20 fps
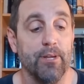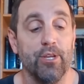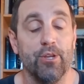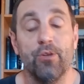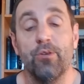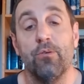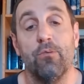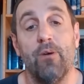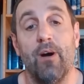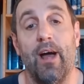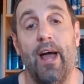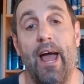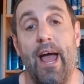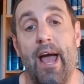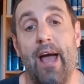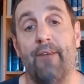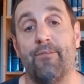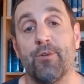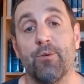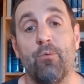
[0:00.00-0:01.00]
But you don't
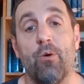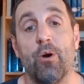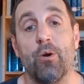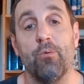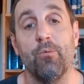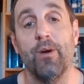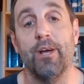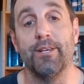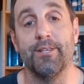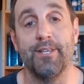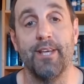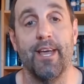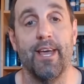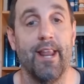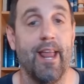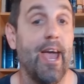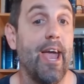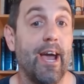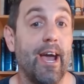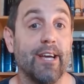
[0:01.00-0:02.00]
have to walk away
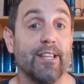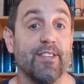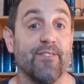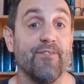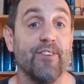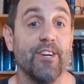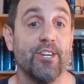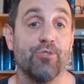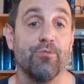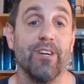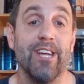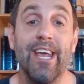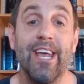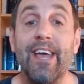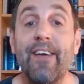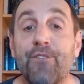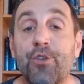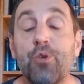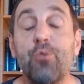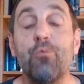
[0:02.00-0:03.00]
saying, "Hey, I got the victory."
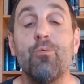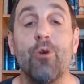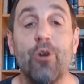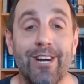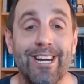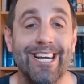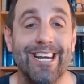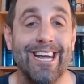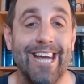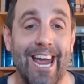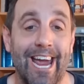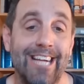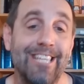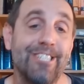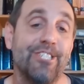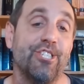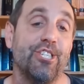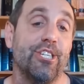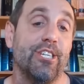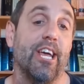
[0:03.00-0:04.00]
If you are
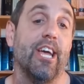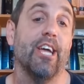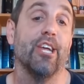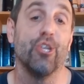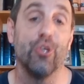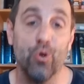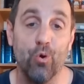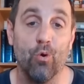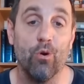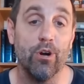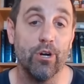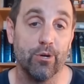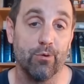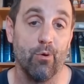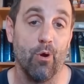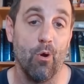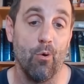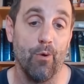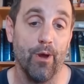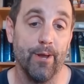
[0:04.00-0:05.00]
engaging and you're
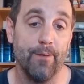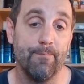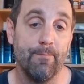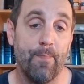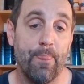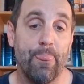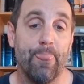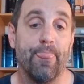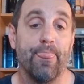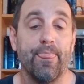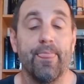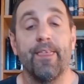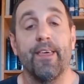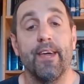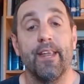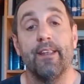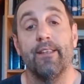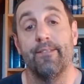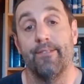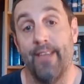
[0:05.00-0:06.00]
growing,
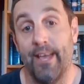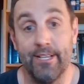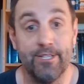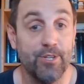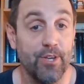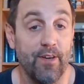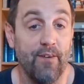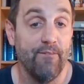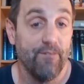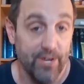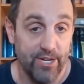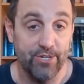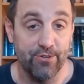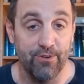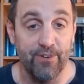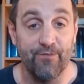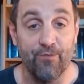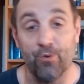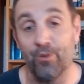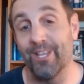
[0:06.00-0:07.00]
then that's a
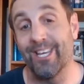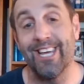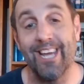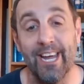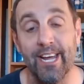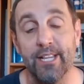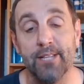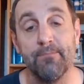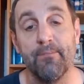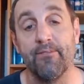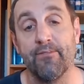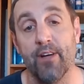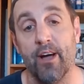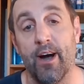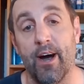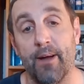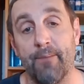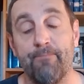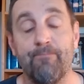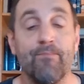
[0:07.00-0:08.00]
victory for the kingdom of
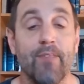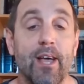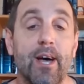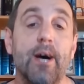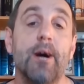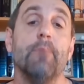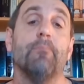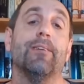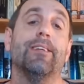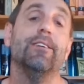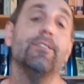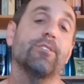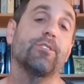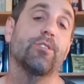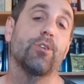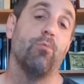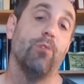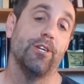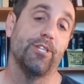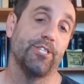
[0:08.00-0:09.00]
God. But
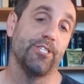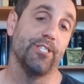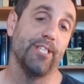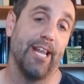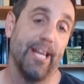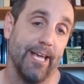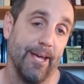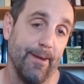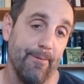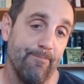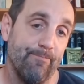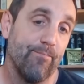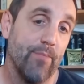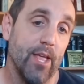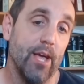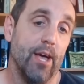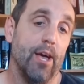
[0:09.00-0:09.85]
here's the question that I get.